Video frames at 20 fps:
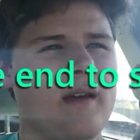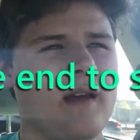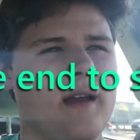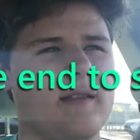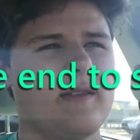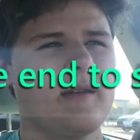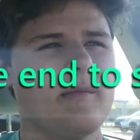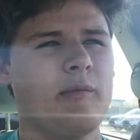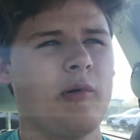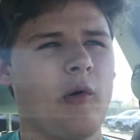
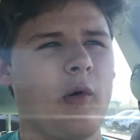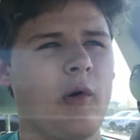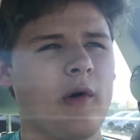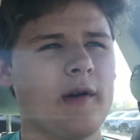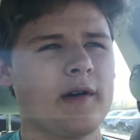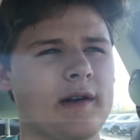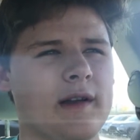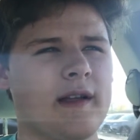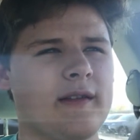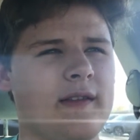It's
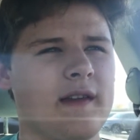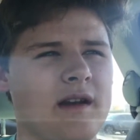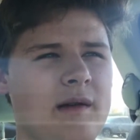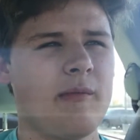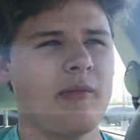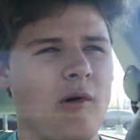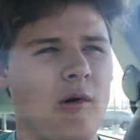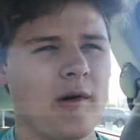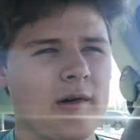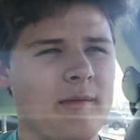important, it's an
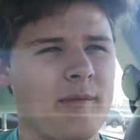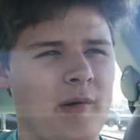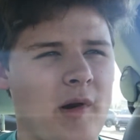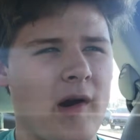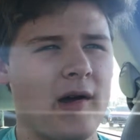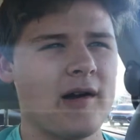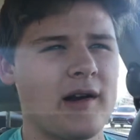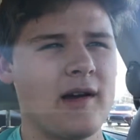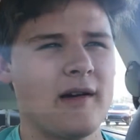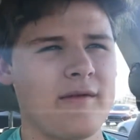important
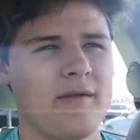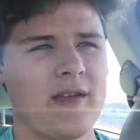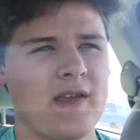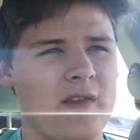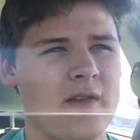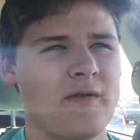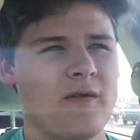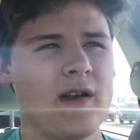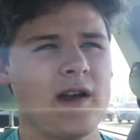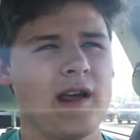part of
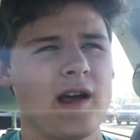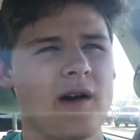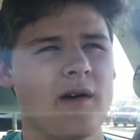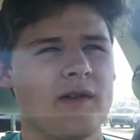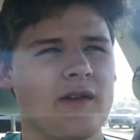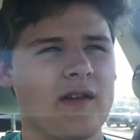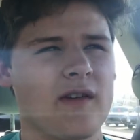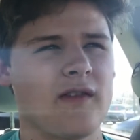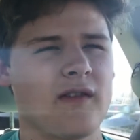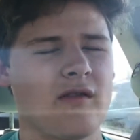these
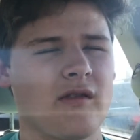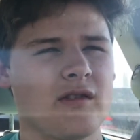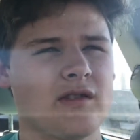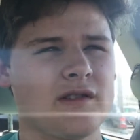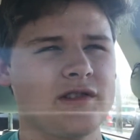videos is